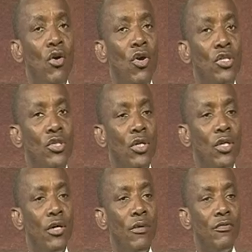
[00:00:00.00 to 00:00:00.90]
theory
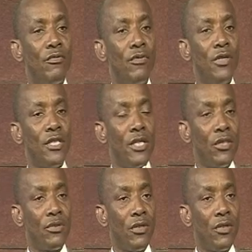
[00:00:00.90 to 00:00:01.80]
of legislator,
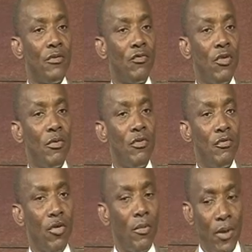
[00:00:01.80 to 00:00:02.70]

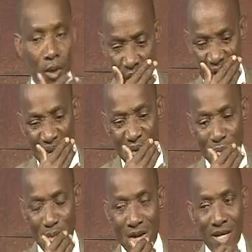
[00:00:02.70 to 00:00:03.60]
from
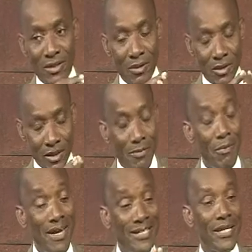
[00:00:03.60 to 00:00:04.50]

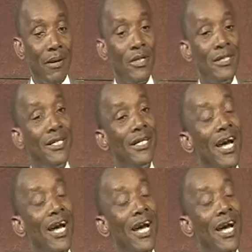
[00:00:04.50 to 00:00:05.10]
Bentham, is that they are